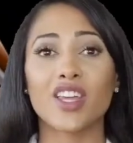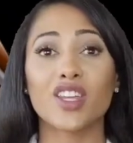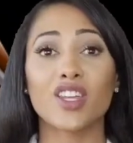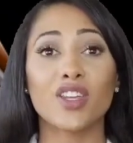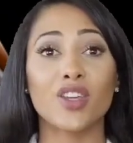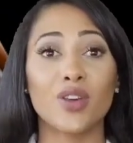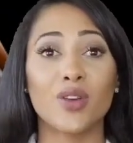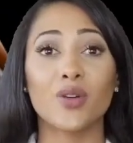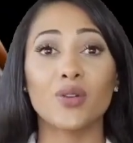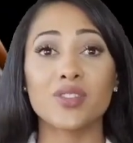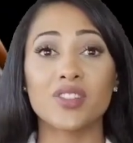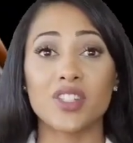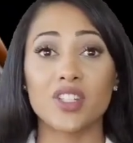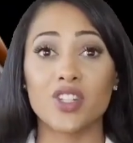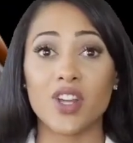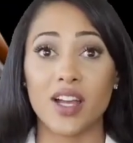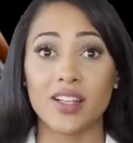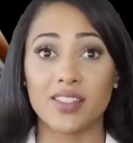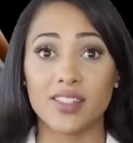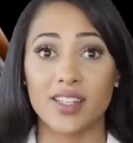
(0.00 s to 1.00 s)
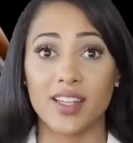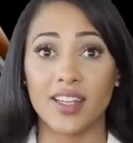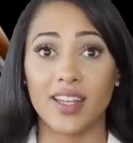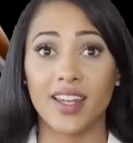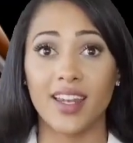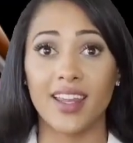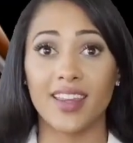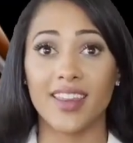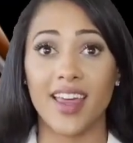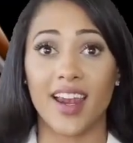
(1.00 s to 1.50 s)
While taking a
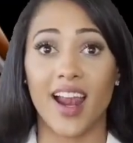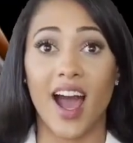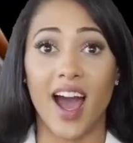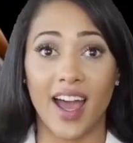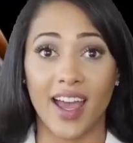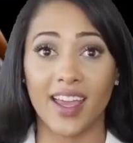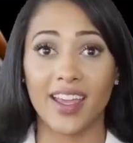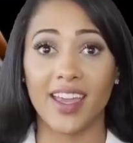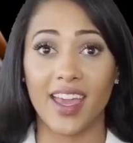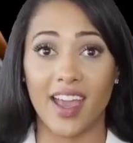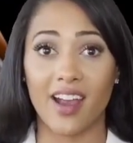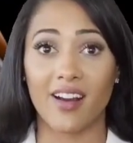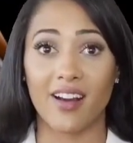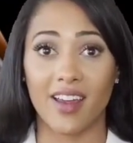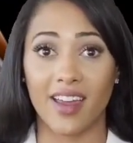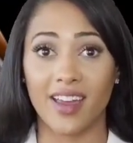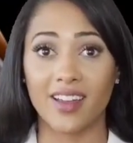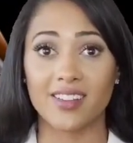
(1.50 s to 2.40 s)
shower the next morning,